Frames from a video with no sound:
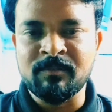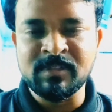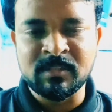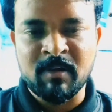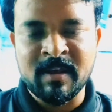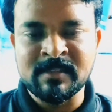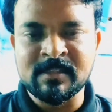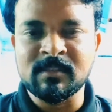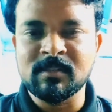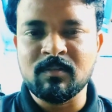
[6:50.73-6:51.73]

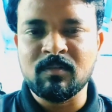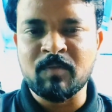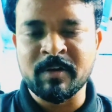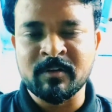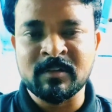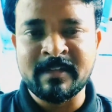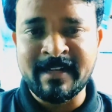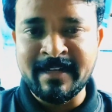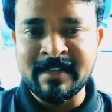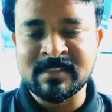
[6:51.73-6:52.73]
visualizing what are the
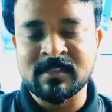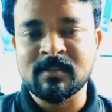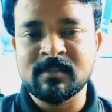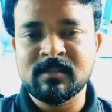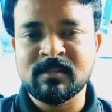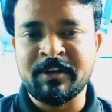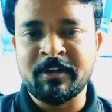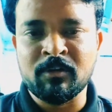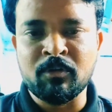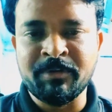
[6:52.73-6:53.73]
deeds that
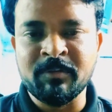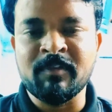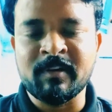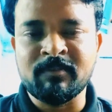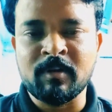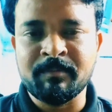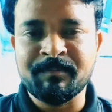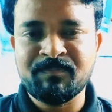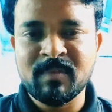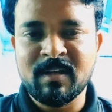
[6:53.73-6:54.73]
you are going to perform
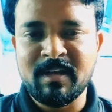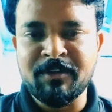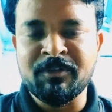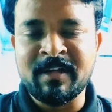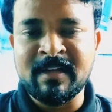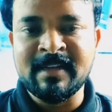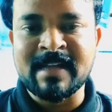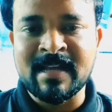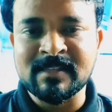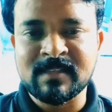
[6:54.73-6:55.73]
in your daily
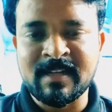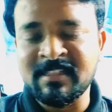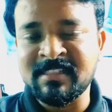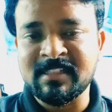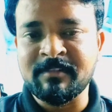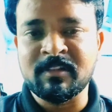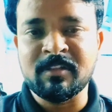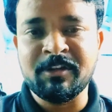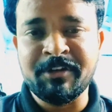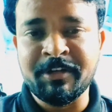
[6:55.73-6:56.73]
task, and each and
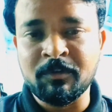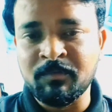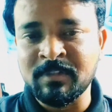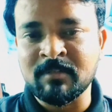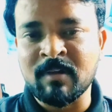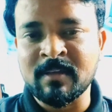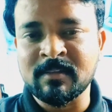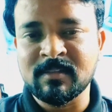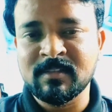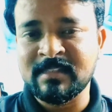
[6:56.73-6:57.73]
everything you need to
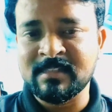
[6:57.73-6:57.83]
visualize.